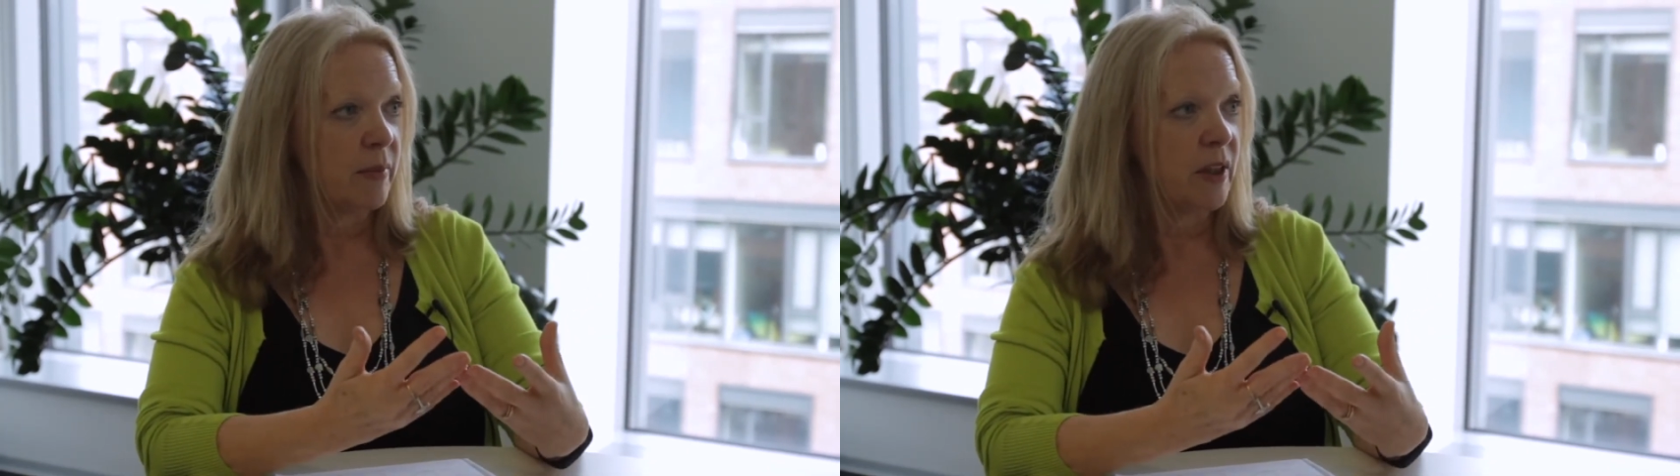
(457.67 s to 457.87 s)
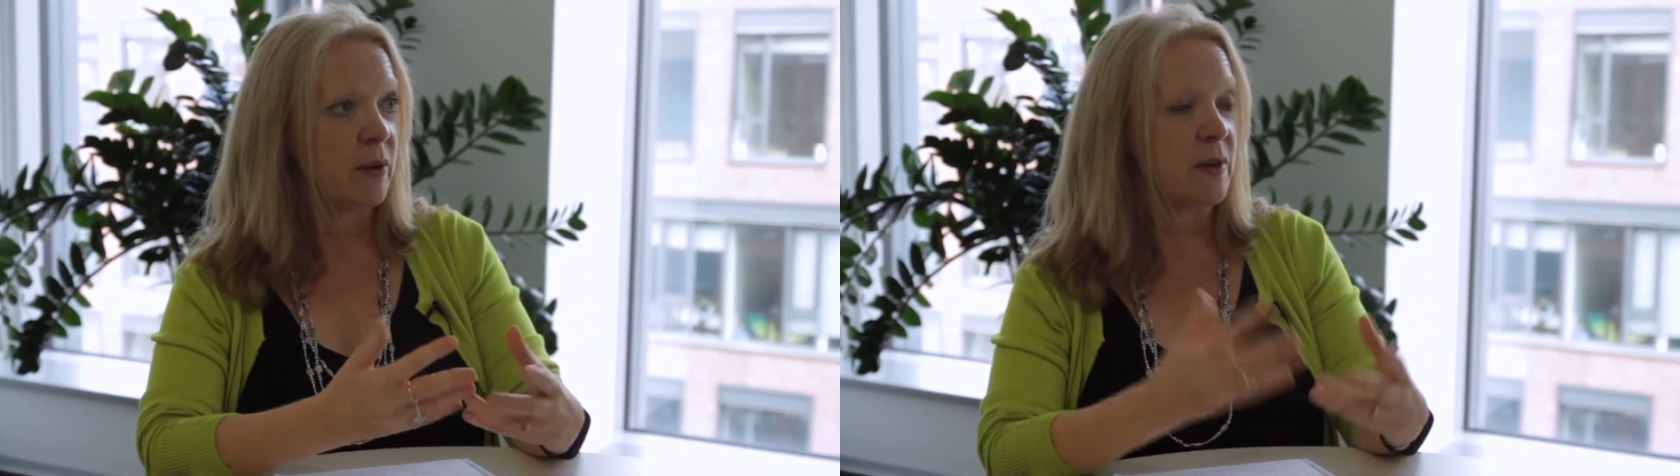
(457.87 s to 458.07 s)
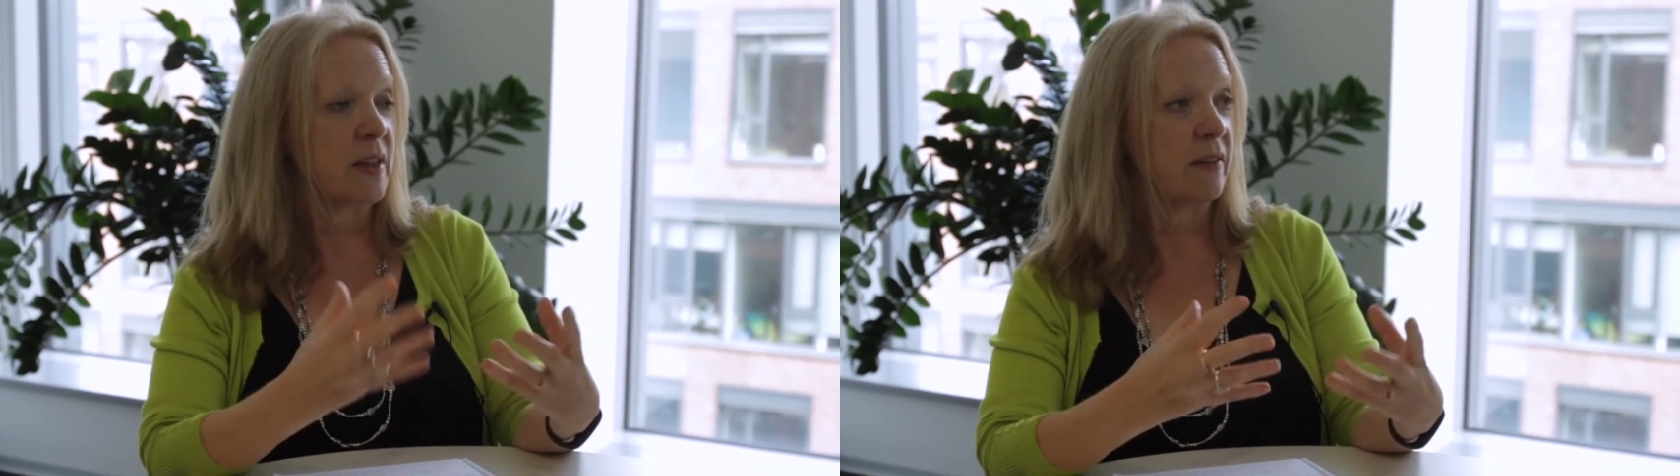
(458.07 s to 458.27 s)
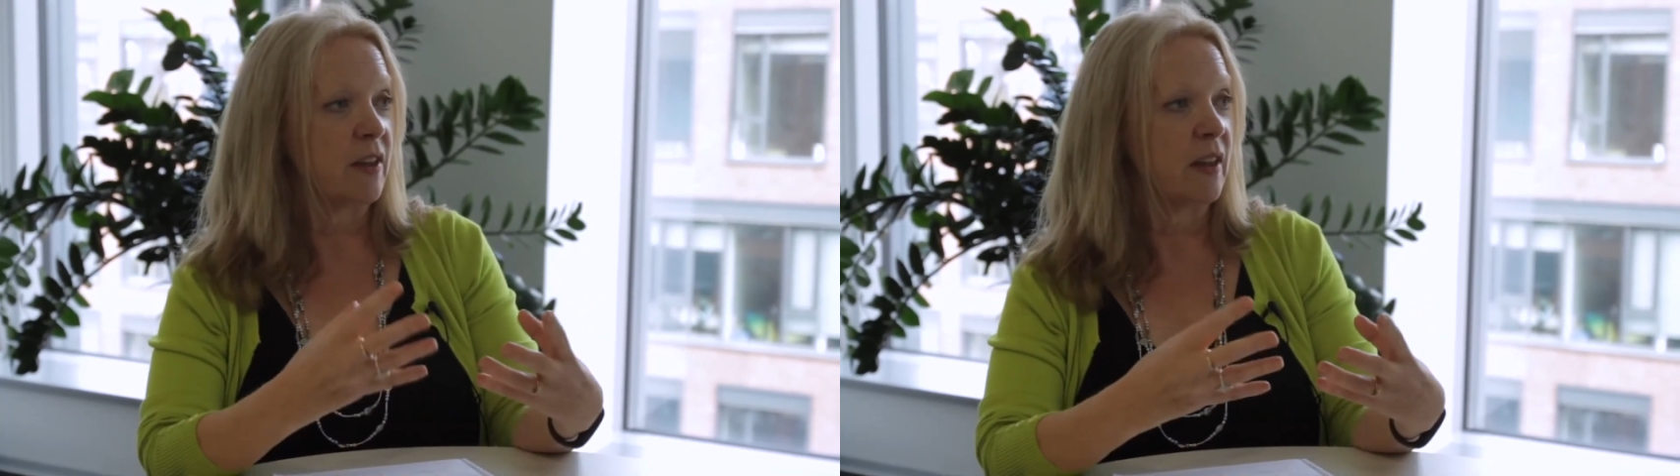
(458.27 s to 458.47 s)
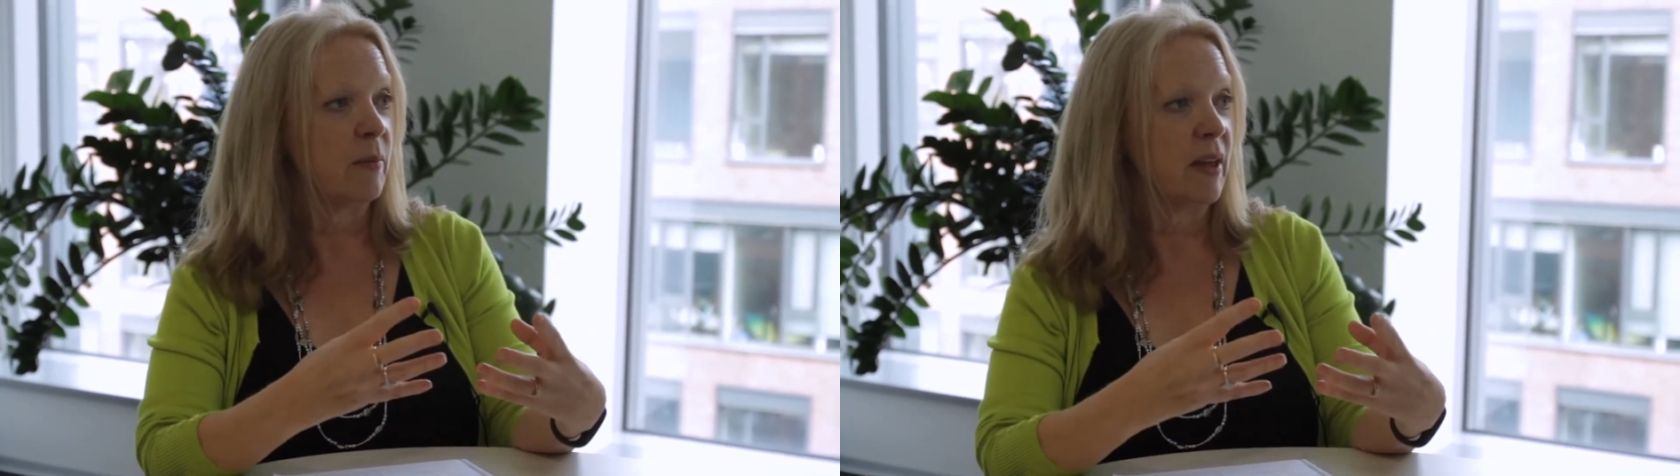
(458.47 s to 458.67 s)
but you also have
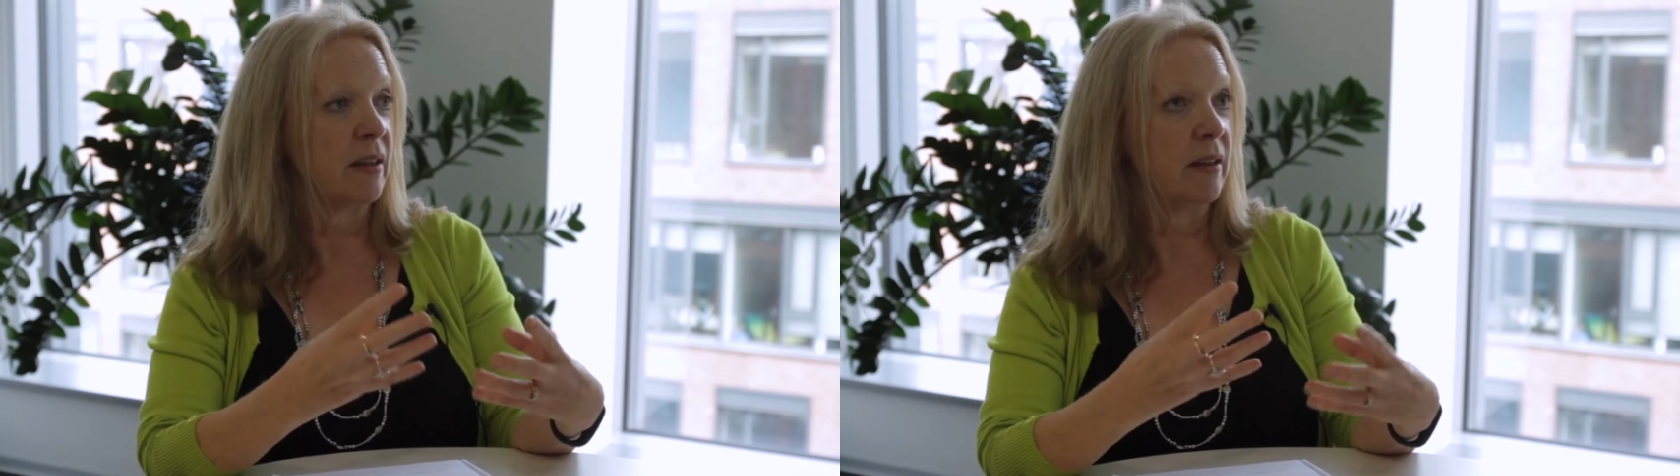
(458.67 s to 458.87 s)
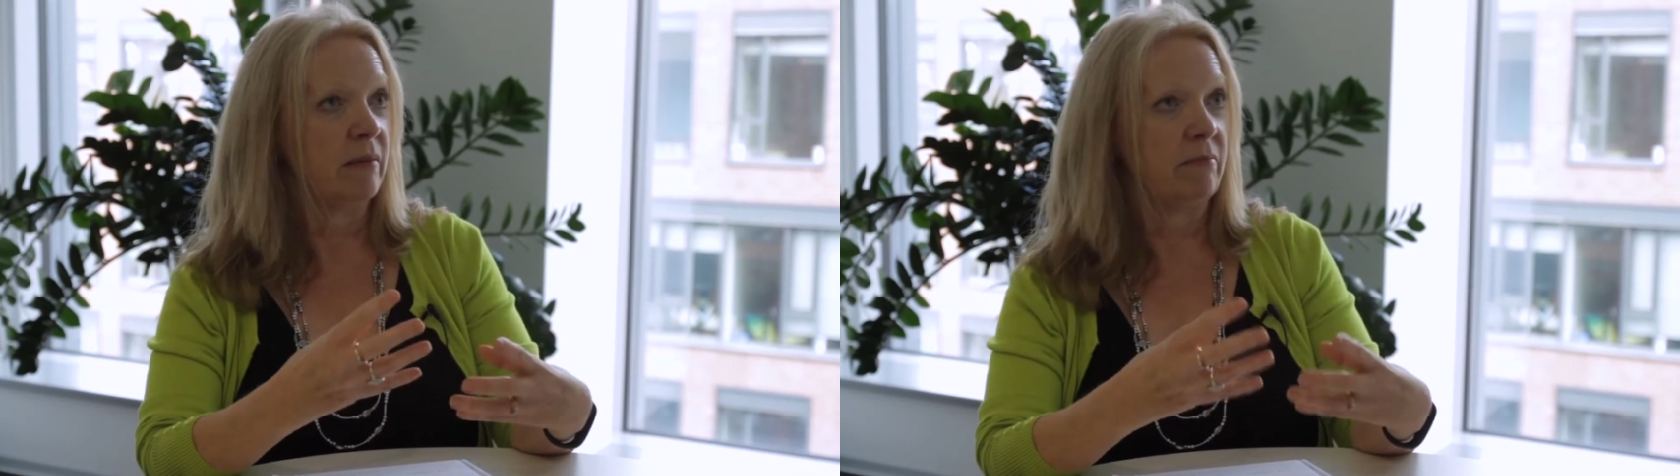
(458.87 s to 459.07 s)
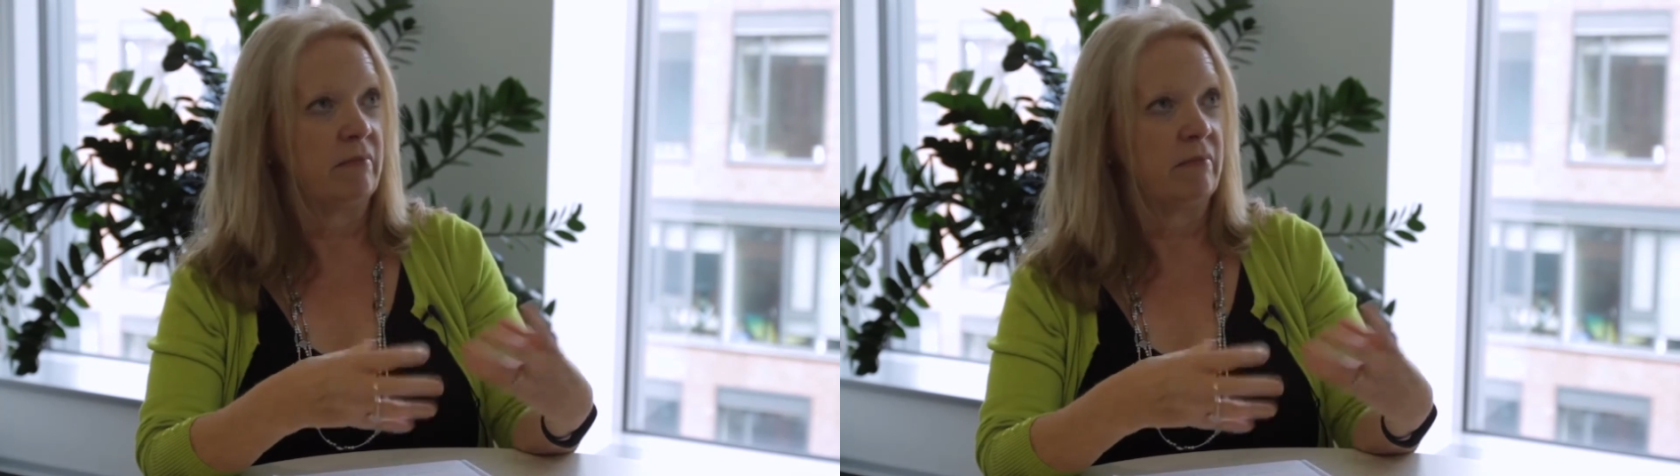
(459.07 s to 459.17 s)
to think about the